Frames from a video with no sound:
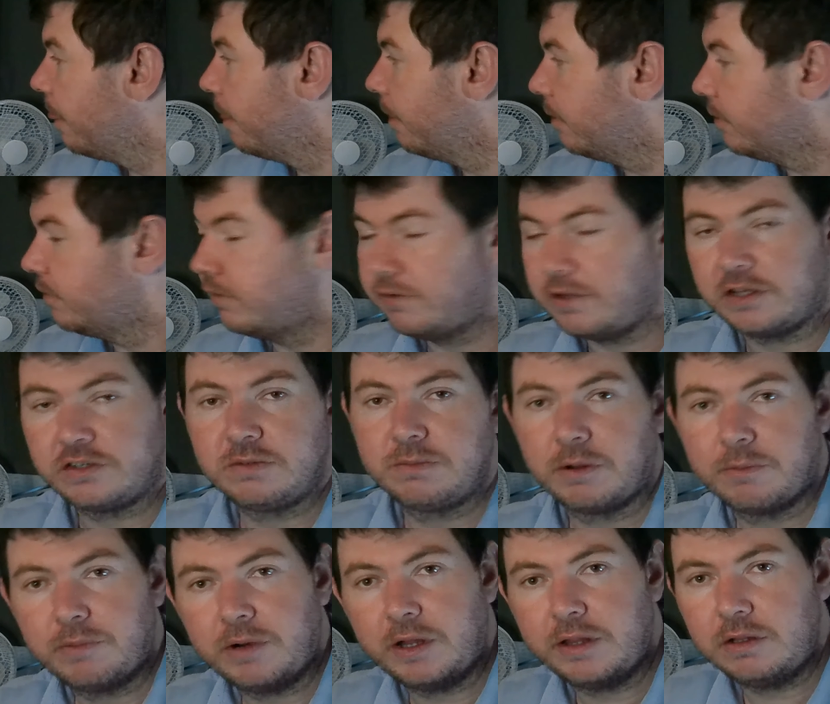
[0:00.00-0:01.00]
This is actually
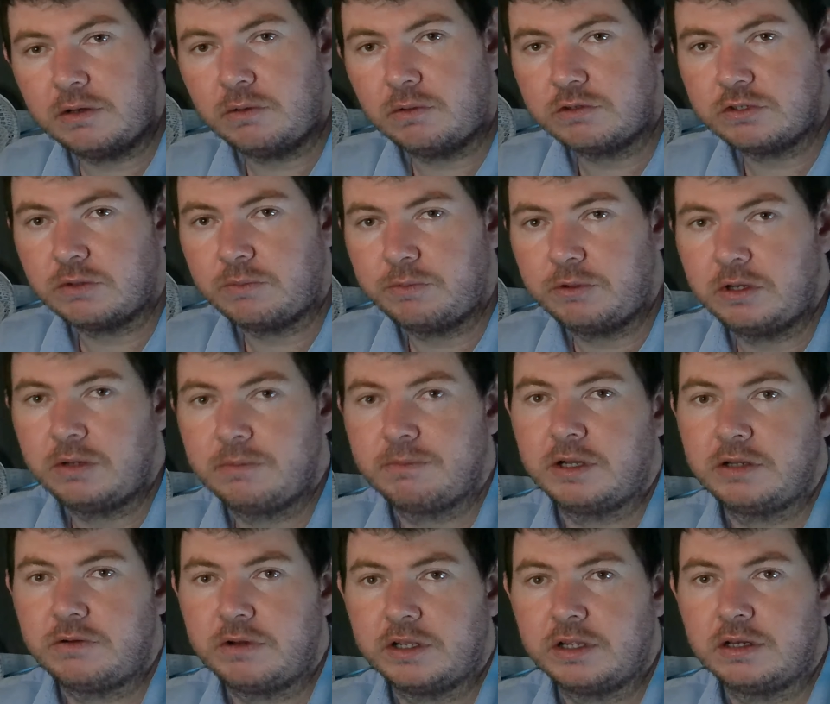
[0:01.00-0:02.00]
my brother-in-law's computer. You
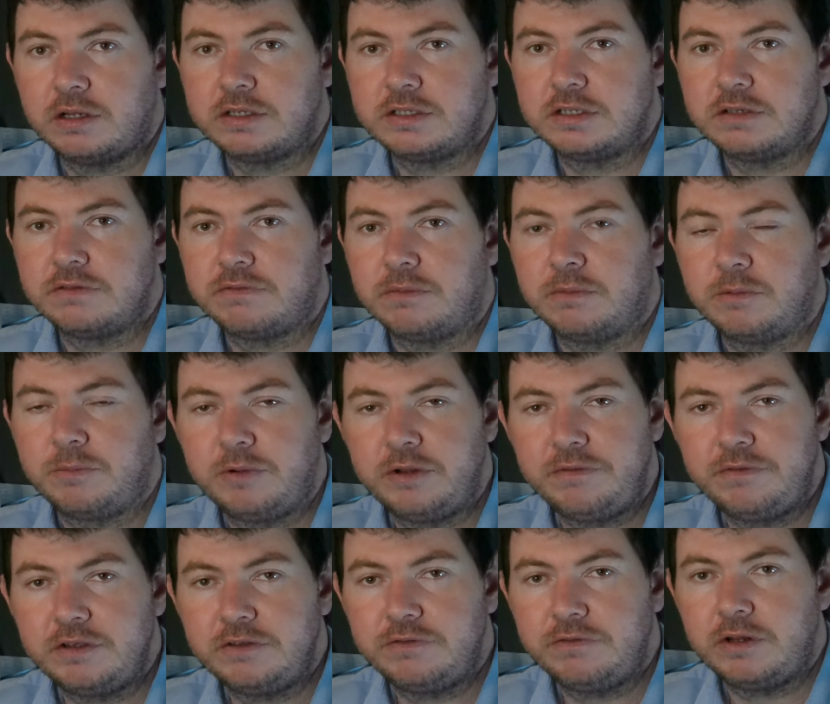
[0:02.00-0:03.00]
might recognize this from a
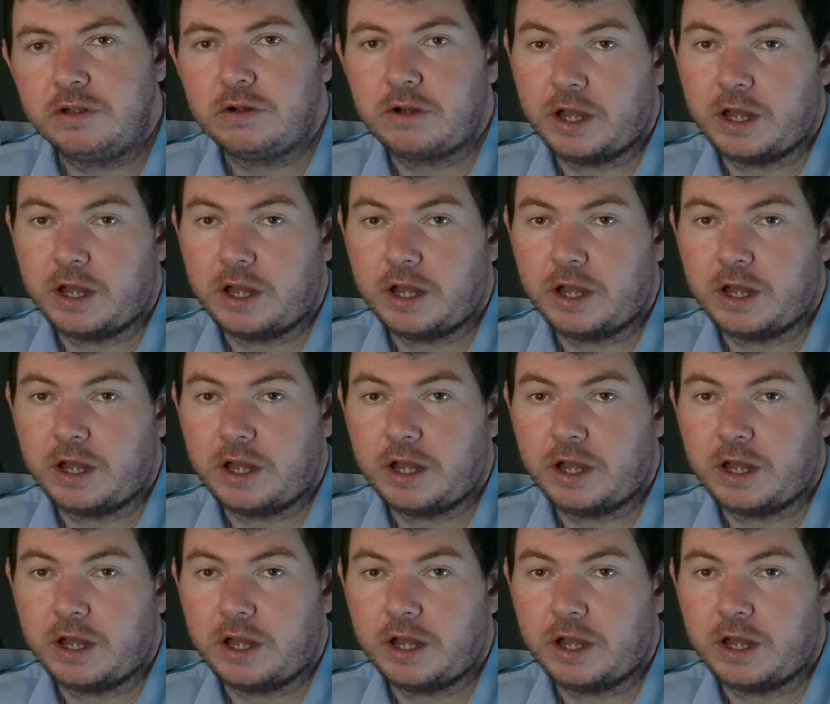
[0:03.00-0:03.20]
previous video.